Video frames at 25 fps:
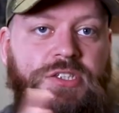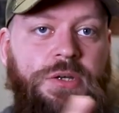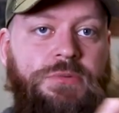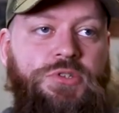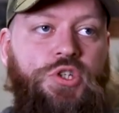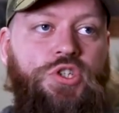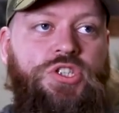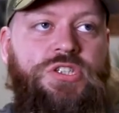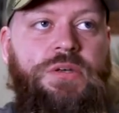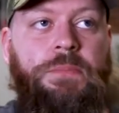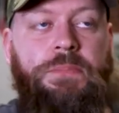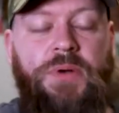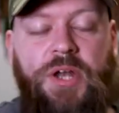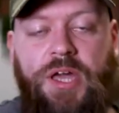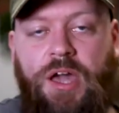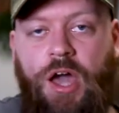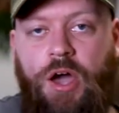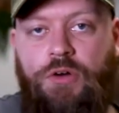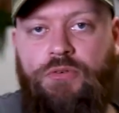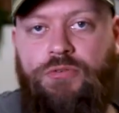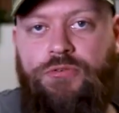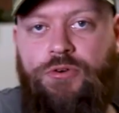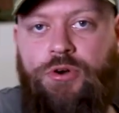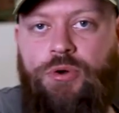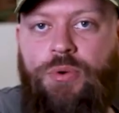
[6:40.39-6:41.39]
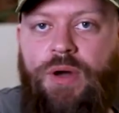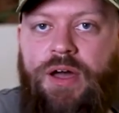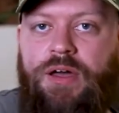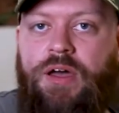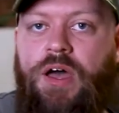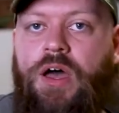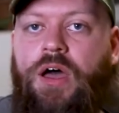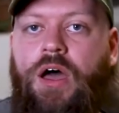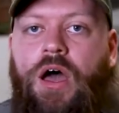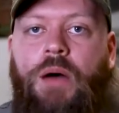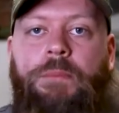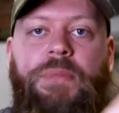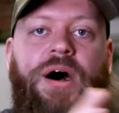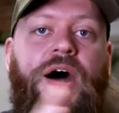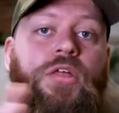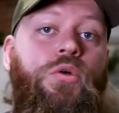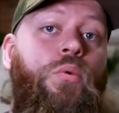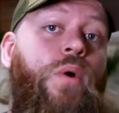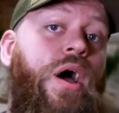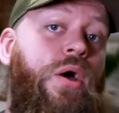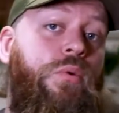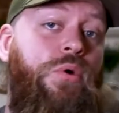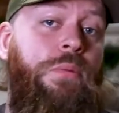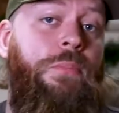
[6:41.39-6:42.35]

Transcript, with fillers: So just simply going through, and by the way,